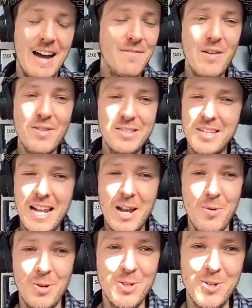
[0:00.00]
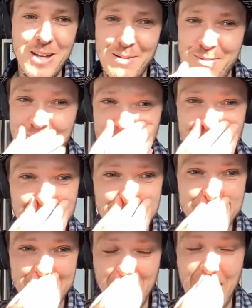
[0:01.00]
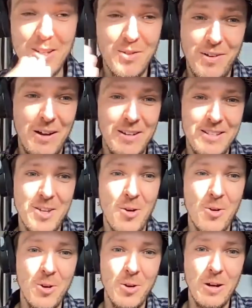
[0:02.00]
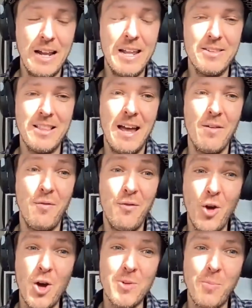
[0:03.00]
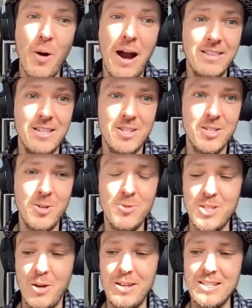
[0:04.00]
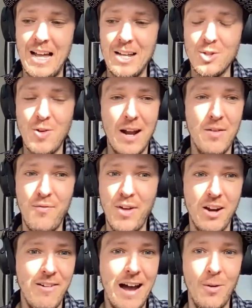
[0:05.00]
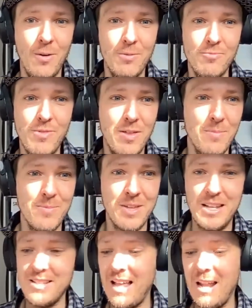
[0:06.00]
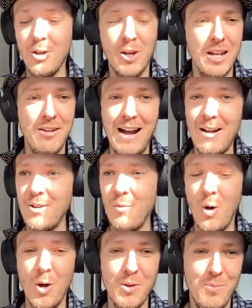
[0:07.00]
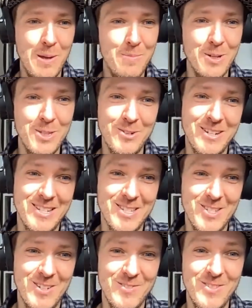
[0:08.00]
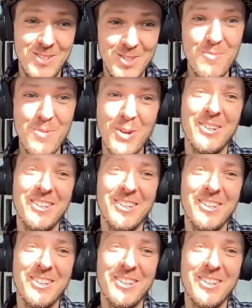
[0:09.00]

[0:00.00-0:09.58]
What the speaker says: I've never seen anyone do that before. So I just found it so cool. And it's like first practice too, so he's like trying to figure out rhythms and he's like looking around at what other people are doing and stuff. Super good.